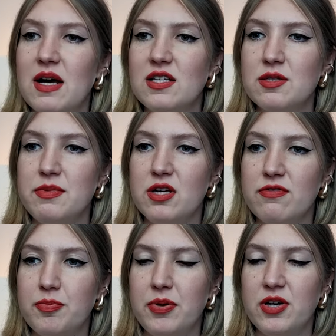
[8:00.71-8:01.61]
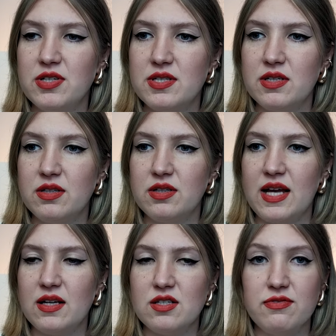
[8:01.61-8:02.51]
reminds me of a person
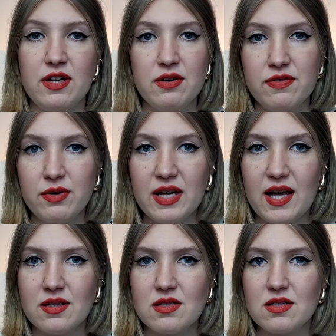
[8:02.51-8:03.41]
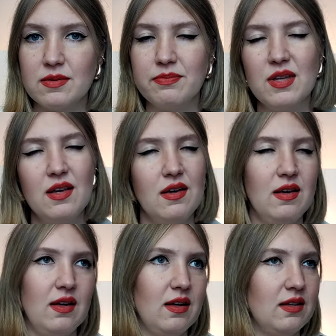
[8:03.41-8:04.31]
that is very, very handsome.
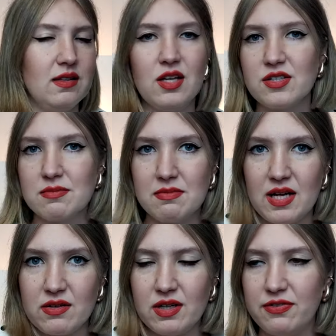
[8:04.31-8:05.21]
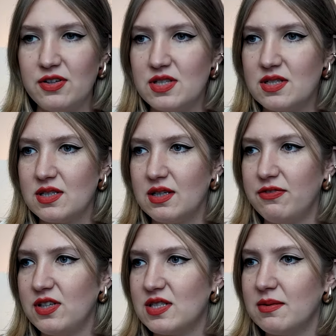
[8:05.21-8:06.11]
Doesn't matter if
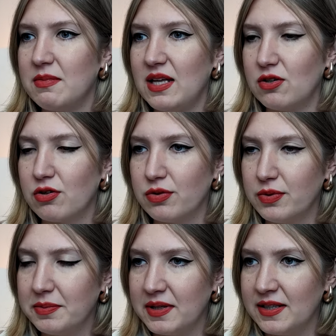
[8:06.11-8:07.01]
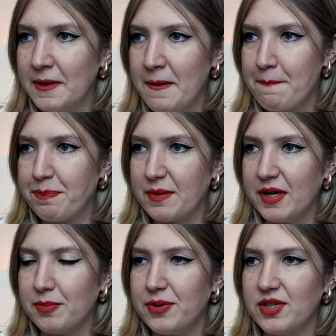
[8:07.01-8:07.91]
it's a man or a woman,
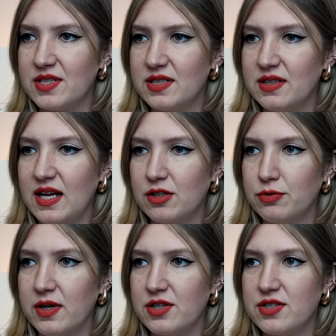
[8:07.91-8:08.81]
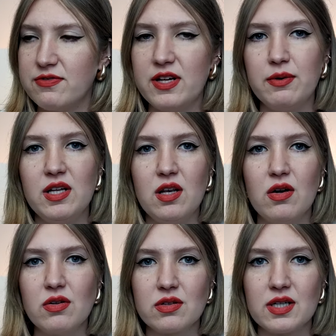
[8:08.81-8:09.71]
but a person that wears very
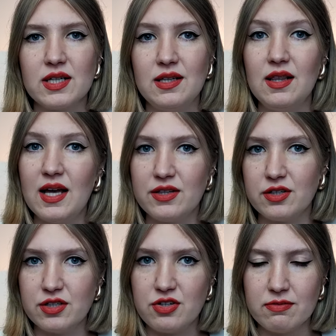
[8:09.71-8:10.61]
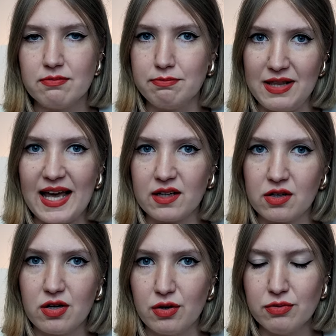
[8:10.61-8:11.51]
long leather
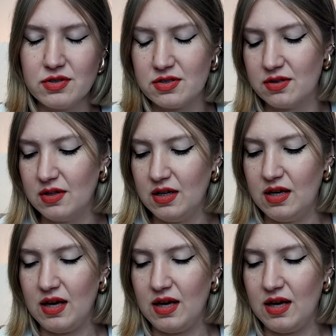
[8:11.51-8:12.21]
black coat,